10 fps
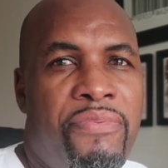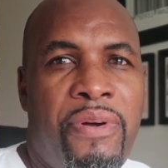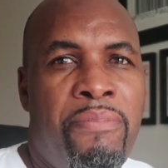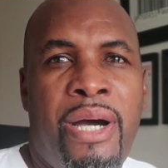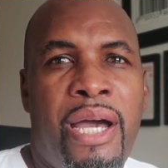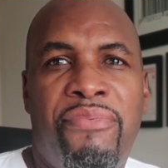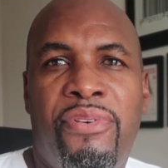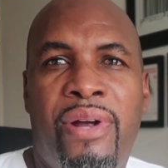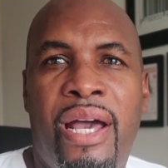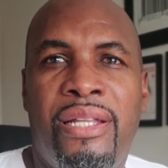From my
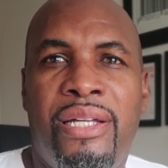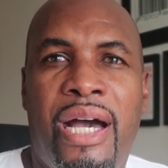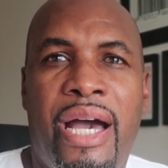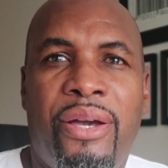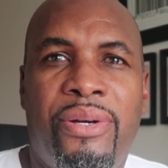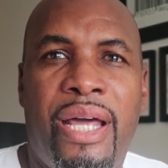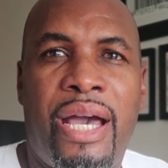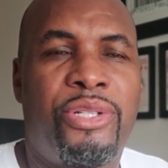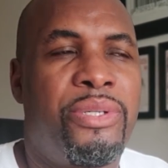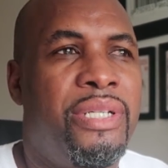veranda, I could
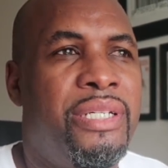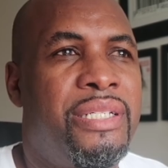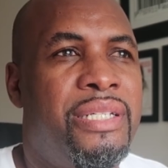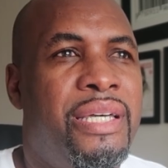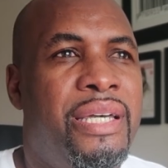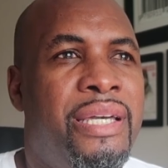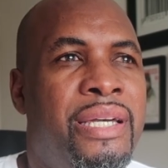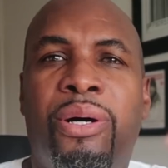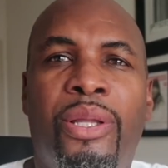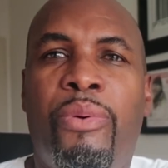actually see
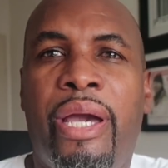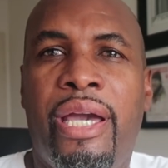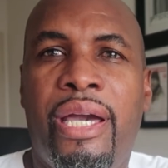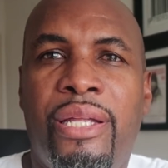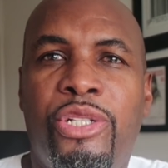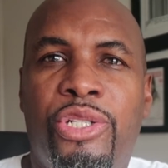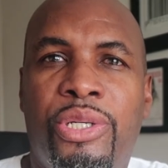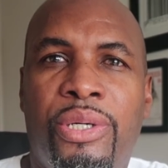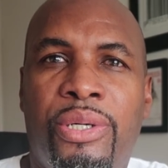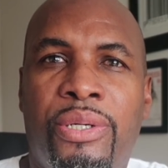all the way
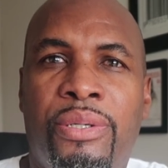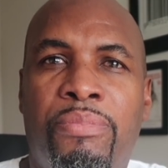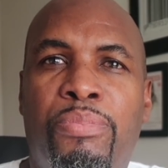into